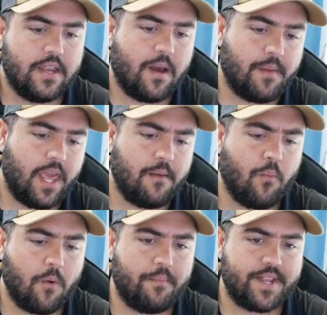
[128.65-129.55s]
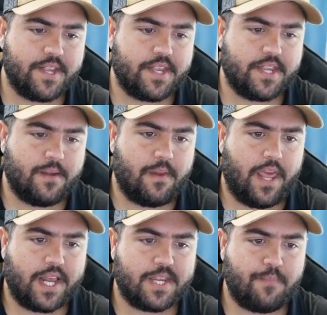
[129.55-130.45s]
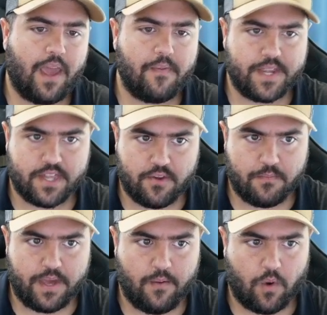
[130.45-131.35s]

Now, I'm going to hit more businesses. I'm going to expand this a little bit,